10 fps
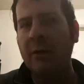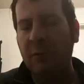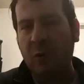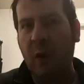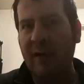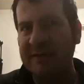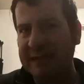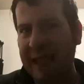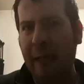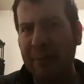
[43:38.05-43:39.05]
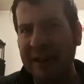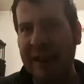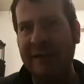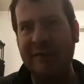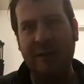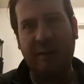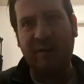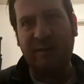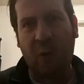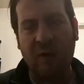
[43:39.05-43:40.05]
requires the application of
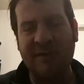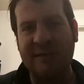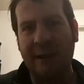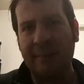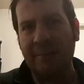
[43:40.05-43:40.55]
force,